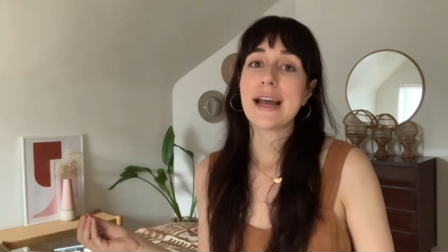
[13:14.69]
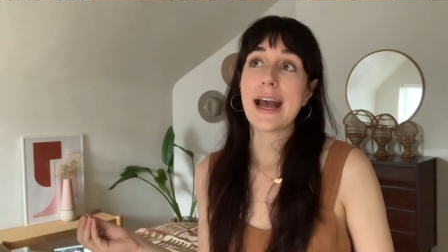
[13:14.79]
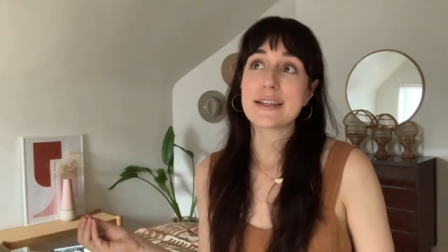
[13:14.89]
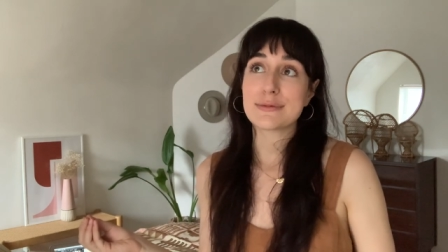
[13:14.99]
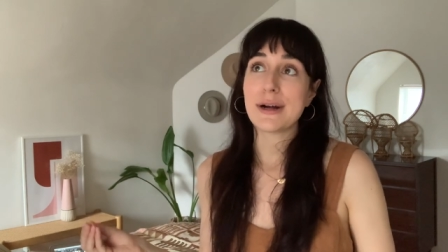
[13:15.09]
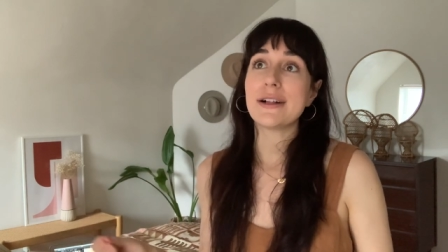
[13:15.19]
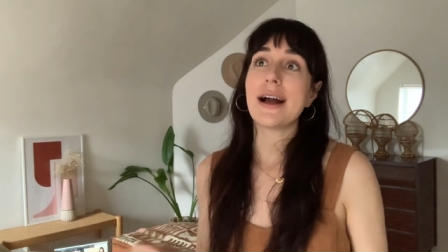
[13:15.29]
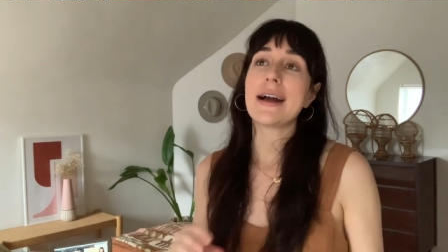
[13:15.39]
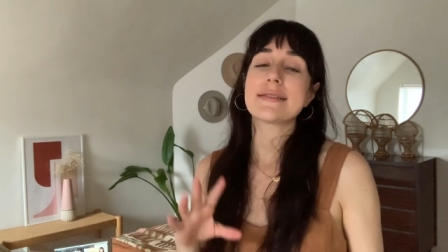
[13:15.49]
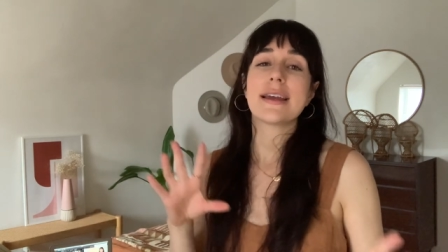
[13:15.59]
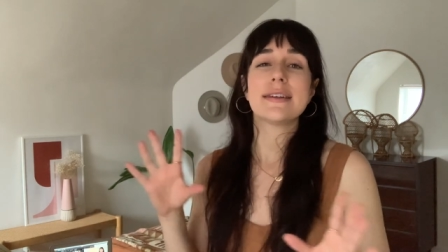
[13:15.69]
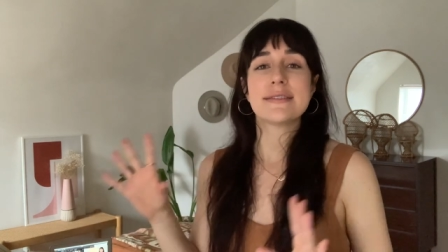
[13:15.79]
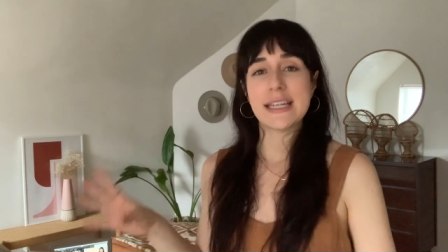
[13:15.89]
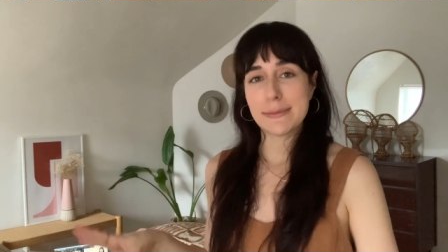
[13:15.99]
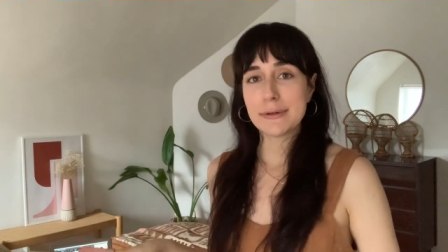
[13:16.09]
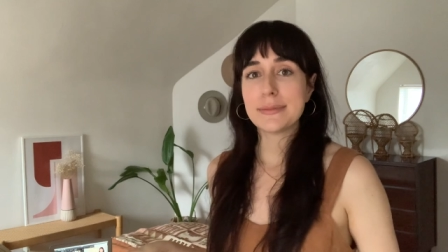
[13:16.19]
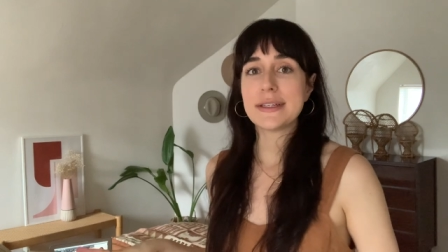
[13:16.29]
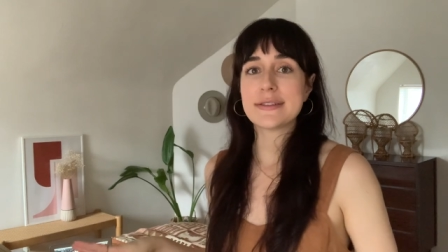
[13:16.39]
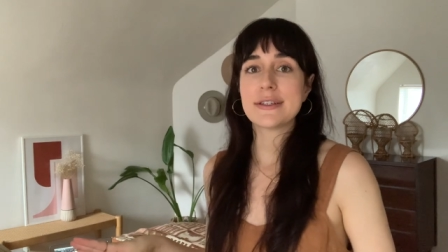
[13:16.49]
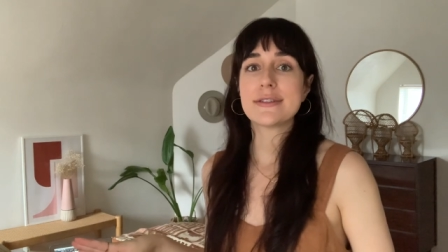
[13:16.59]
as well as like statement
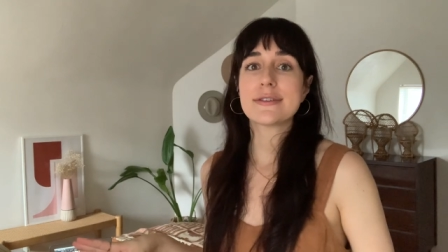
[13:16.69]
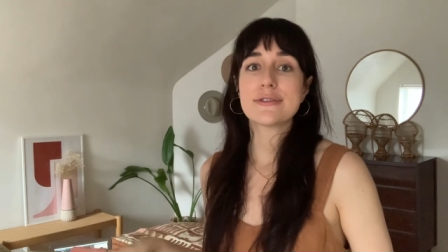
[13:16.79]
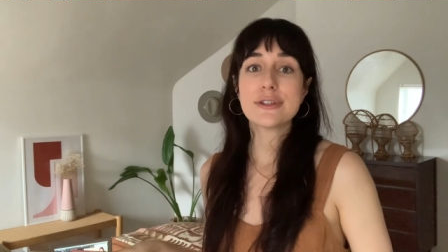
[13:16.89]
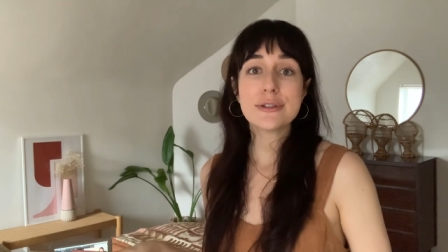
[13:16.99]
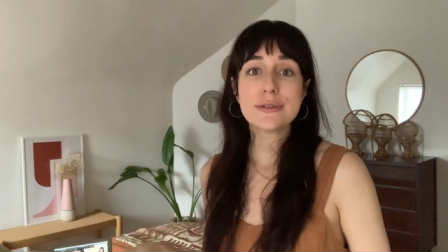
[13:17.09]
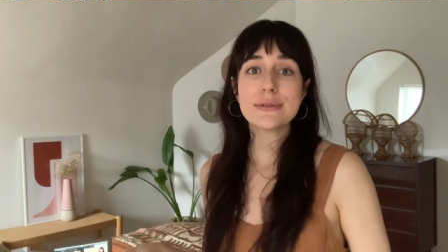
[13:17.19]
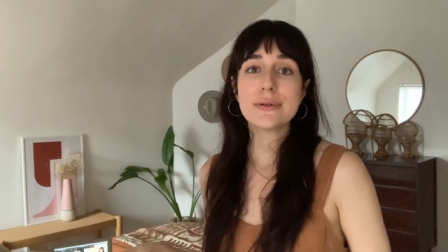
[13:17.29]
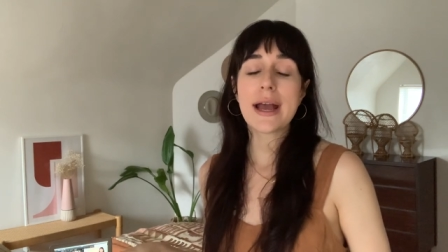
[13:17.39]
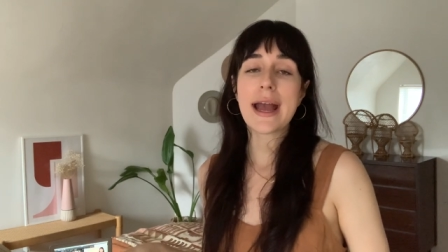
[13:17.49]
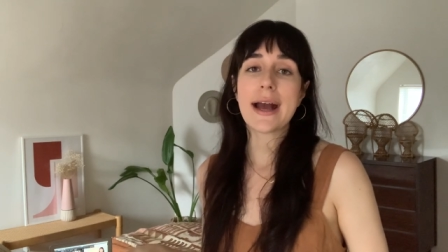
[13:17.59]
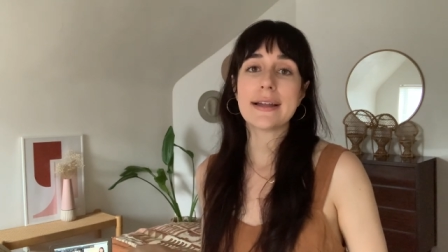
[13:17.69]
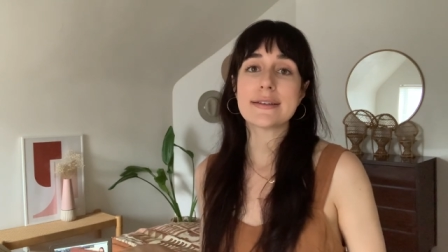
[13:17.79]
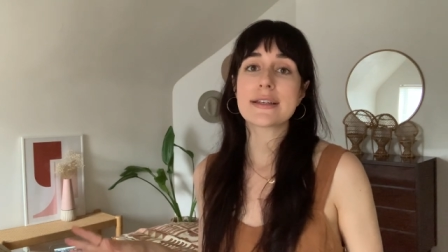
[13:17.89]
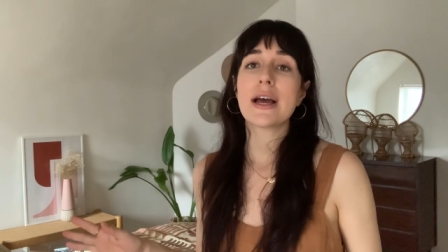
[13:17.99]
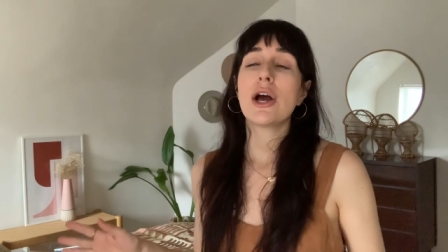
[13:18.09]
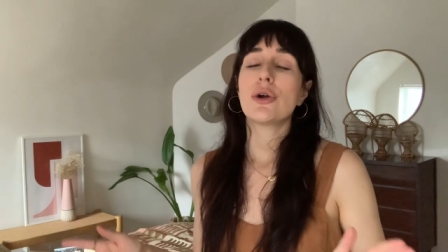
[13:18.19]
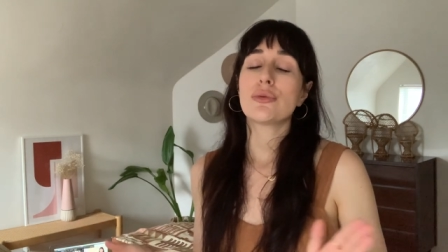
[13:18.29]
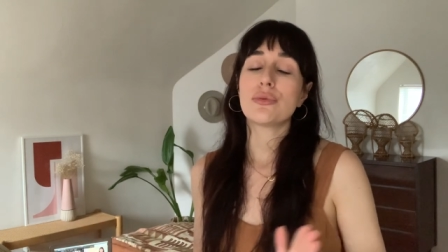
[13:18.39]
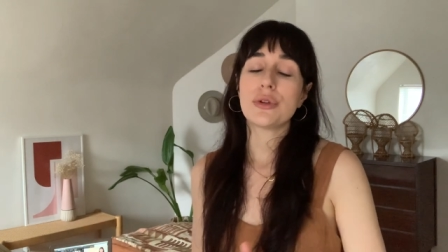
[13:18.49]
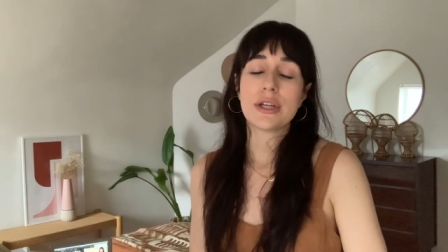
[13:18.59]
pieces too. And
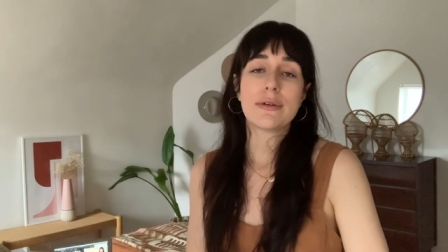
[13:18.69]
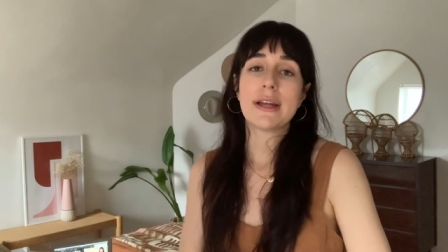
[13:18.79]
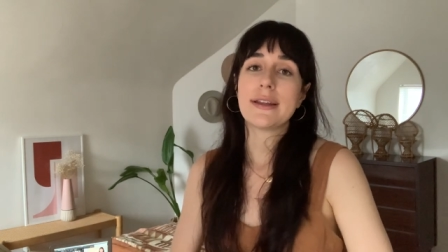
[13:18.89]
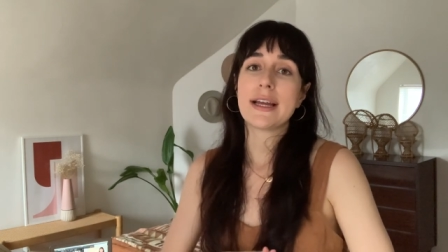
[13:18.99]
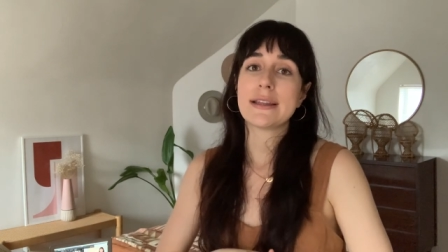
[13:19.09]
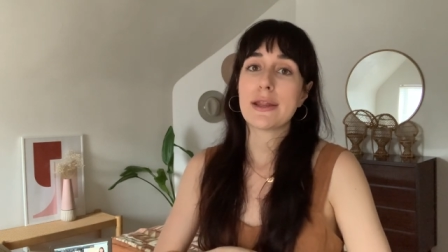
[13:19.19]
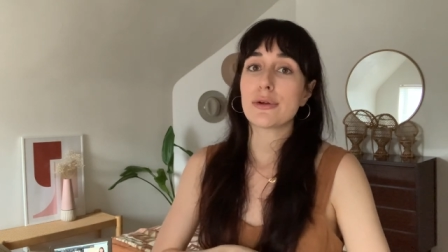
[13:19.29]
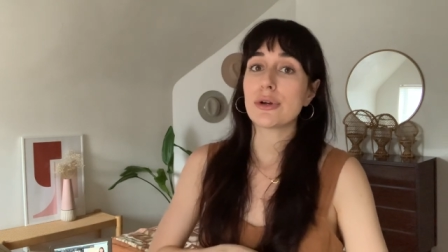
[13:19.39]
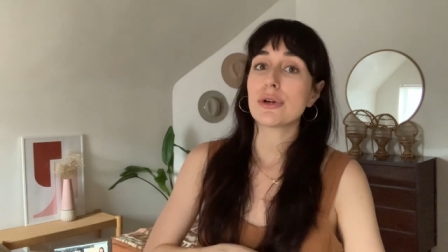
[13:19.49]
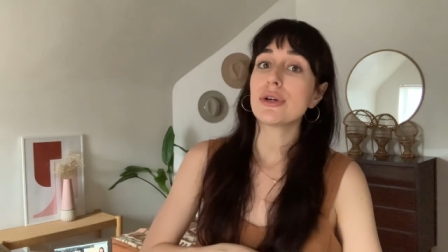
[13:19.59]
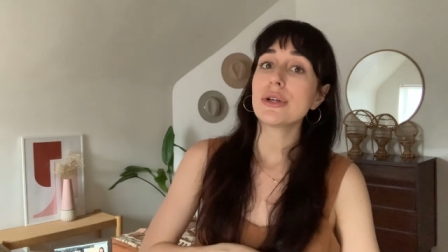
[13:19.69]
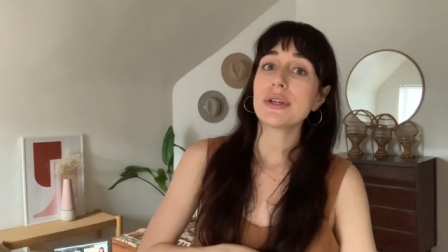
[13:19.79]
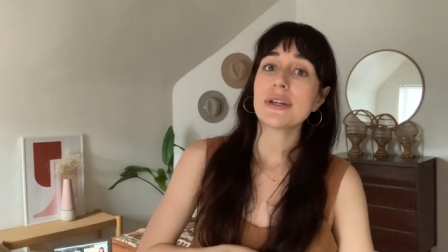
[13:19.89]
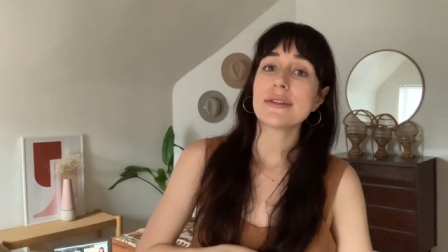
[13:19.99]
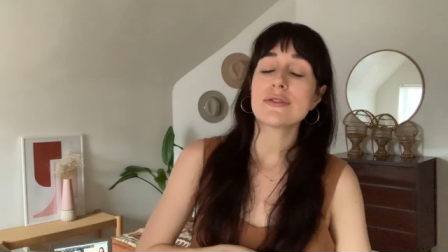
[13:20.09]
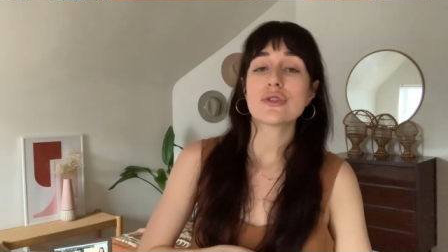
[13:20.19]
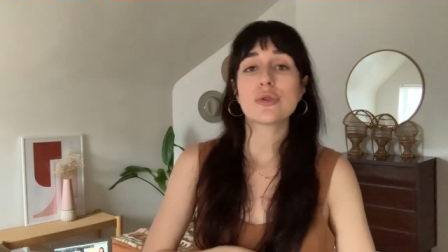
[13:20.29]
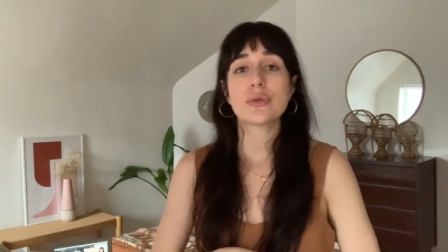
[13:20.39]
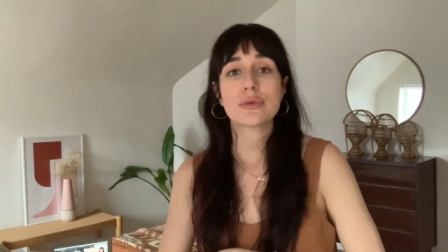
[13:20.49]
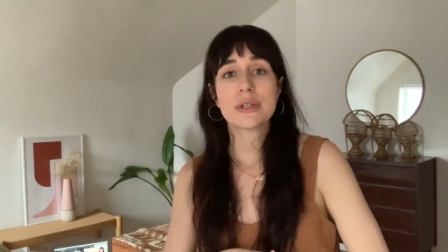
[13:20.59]
really great like leather goods,
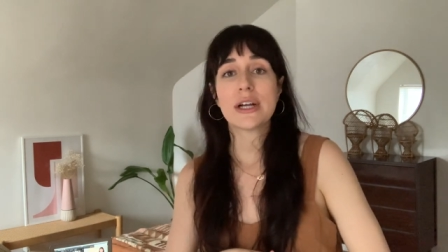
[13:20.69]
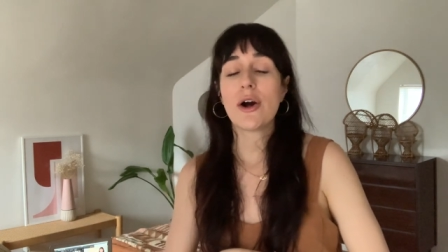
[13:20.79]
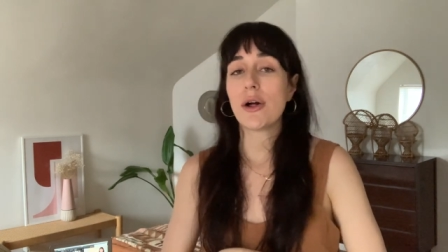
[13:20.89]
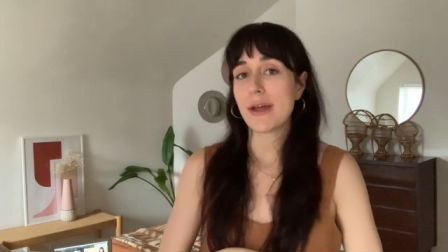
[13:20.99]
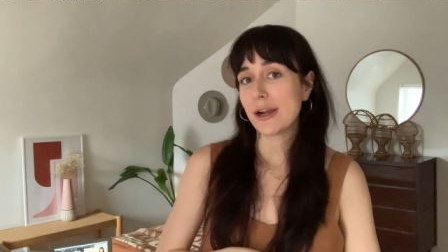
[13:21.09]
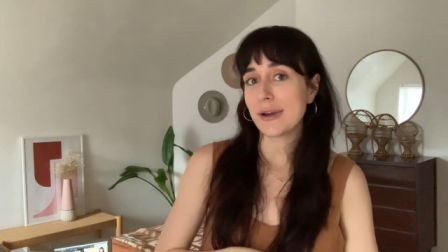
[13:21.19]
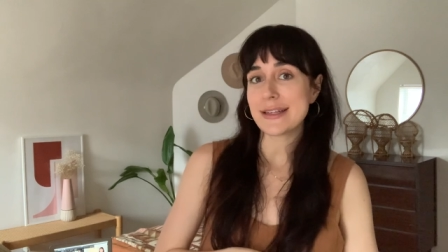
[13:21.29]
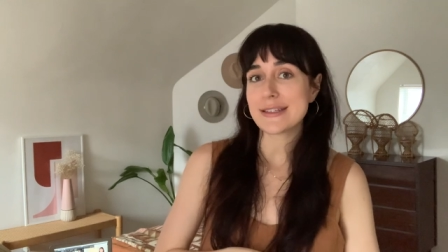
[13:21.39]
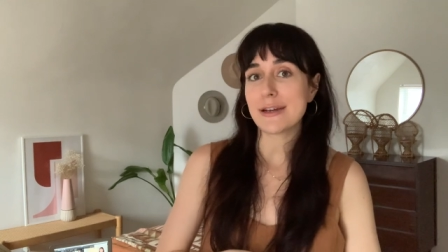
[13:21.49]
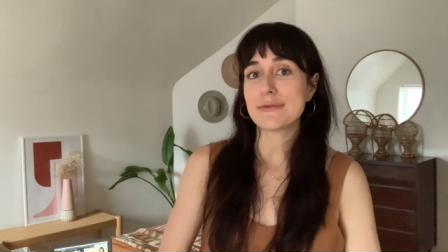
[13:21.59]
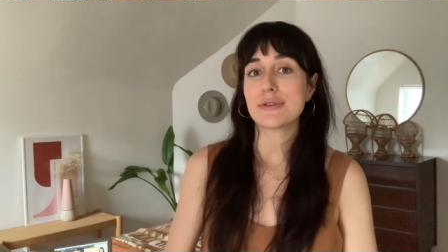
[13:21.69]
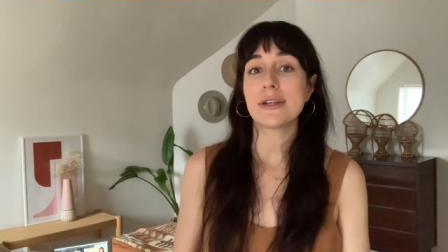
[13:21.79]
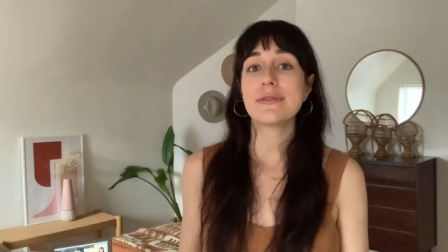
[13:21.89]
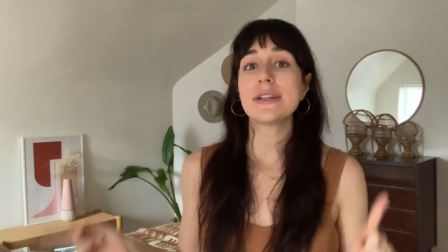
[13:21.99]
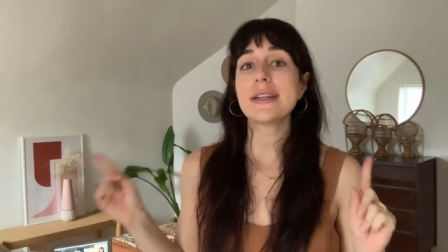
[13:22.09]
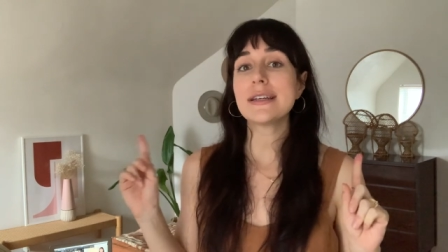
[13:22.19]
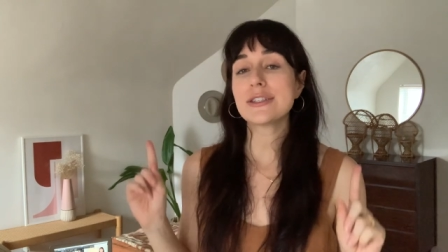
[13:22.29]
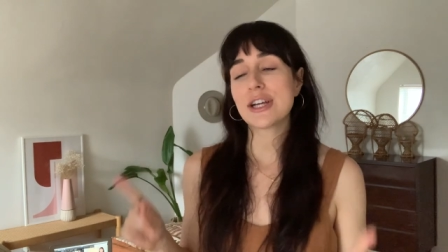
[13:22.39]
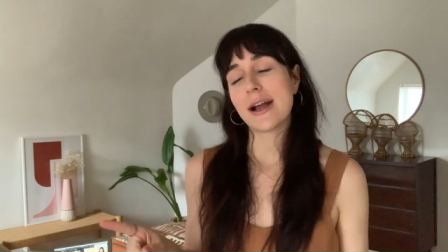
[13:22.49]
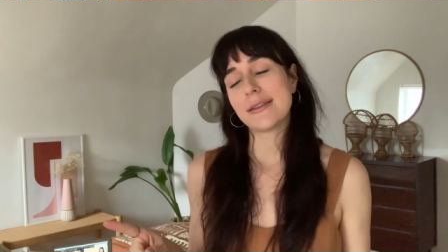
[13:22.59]
jewelry, all that great stuff. So definitely
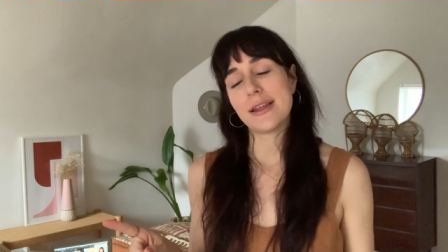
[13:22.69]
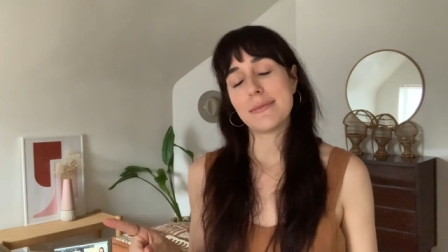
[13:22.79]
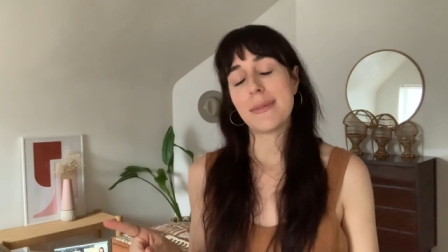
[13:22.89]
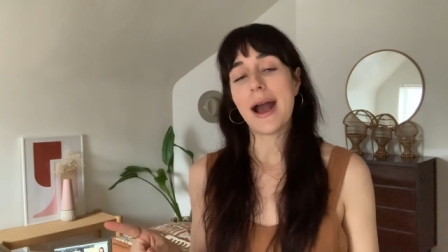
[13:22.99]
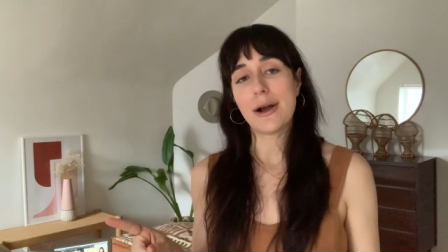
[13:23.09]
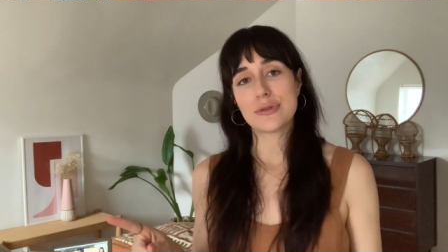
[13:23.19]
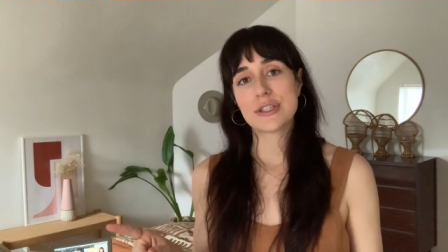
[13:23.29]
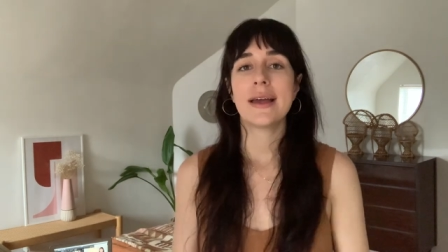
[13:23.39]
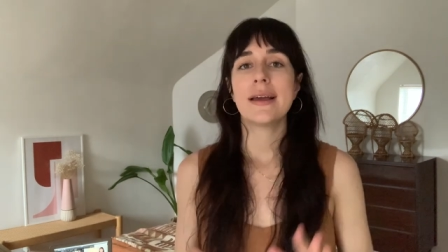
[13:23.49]
check them out.